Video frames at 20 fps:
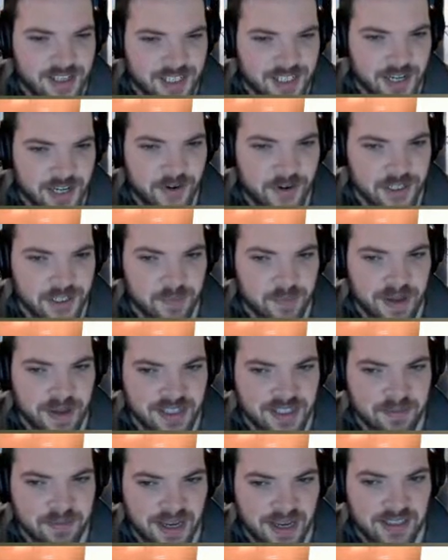series are
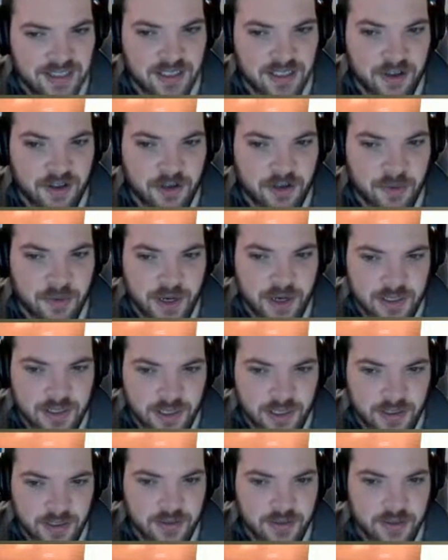based in Mexico. You realise
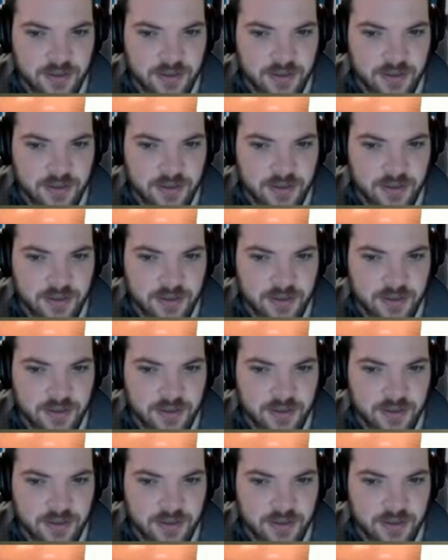that?